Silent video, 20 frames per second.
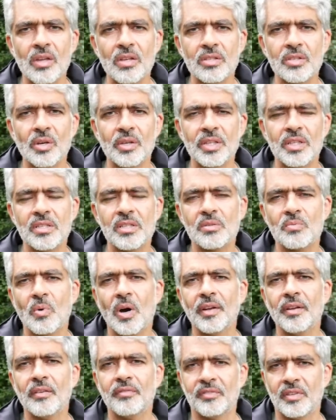So this is
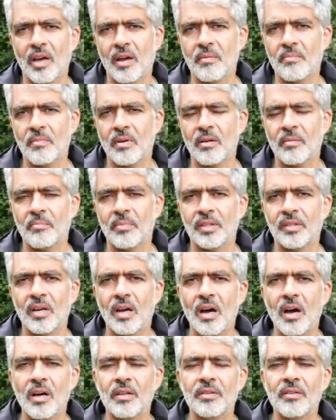one of them, but
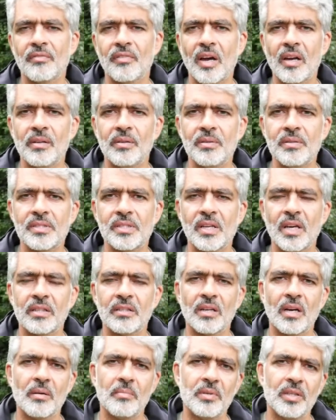there are other values
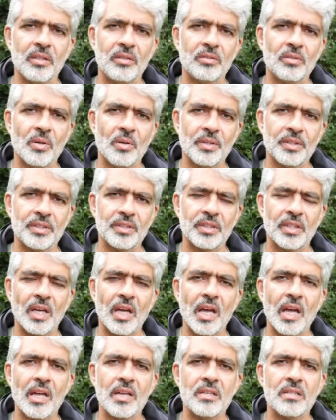that are being taught.
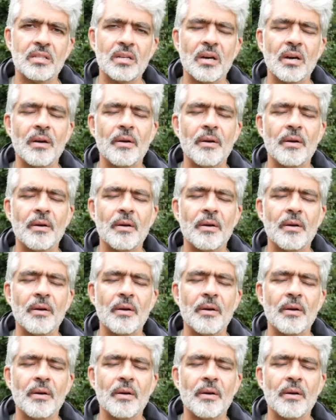And